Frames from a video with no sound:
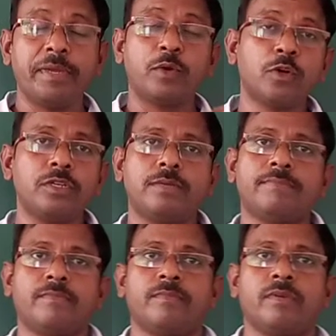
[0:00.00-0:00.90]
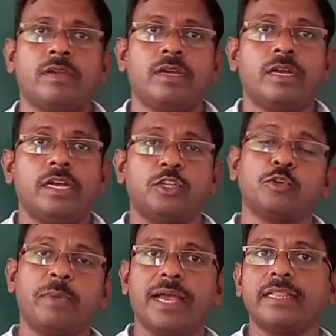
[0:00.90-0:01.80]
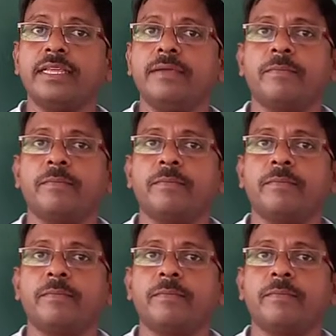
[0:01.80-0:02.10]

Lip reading: good, you should be healthy.